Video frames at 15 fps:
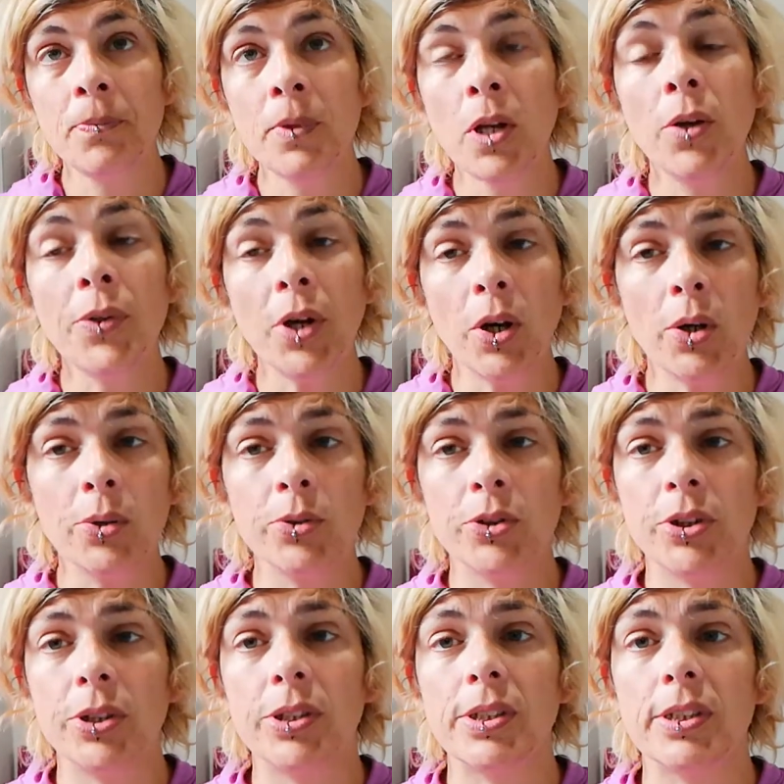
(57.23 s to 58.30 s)
on the whole,
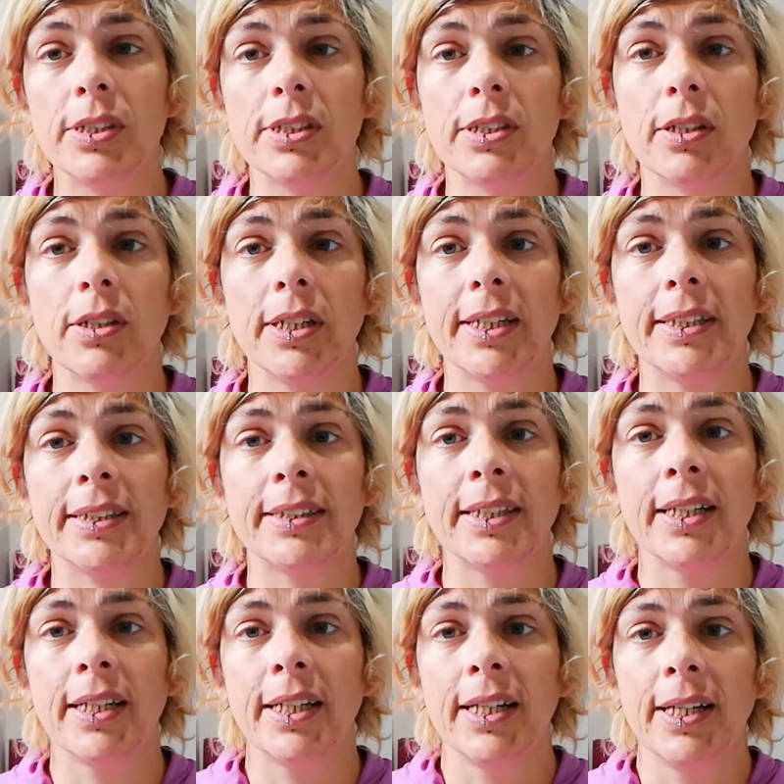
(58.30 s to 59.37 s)
shoes are designed
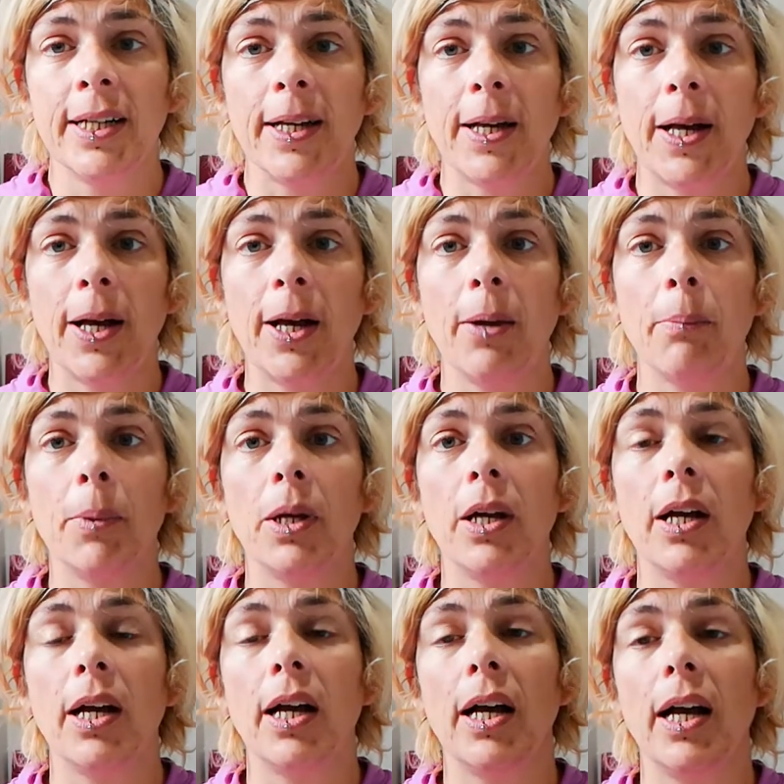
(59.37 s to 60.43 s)
um,
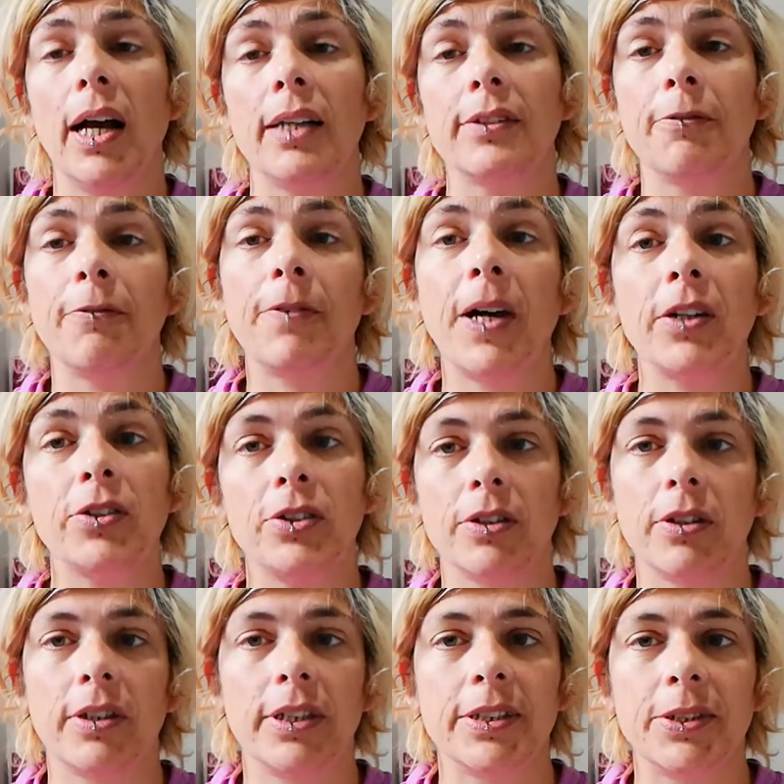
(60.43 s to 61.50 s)
as a fashion
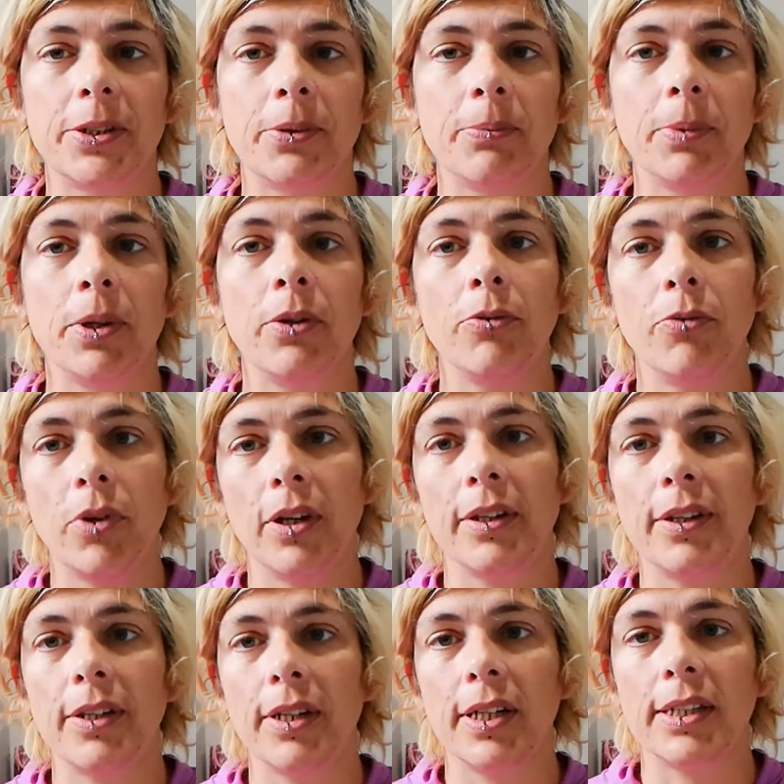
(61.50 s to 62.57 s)
item rather
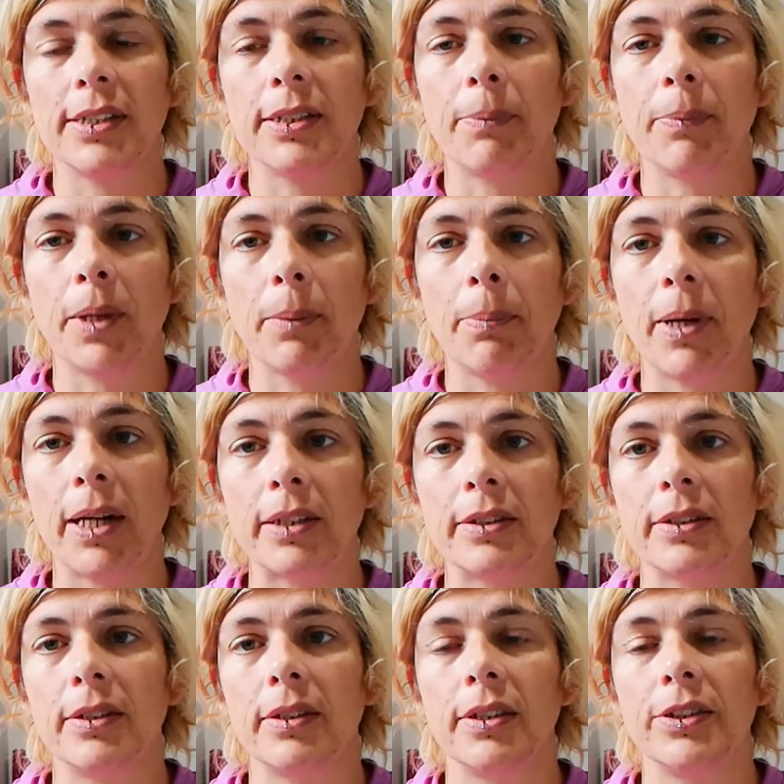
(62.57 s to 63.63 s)
than as something
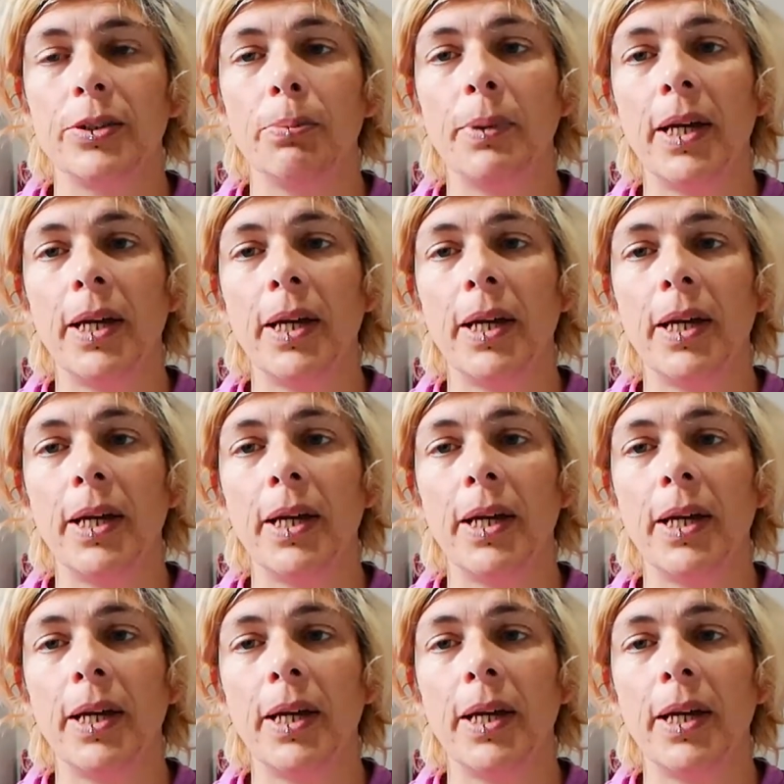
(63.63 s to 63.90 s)
practical. And you'll be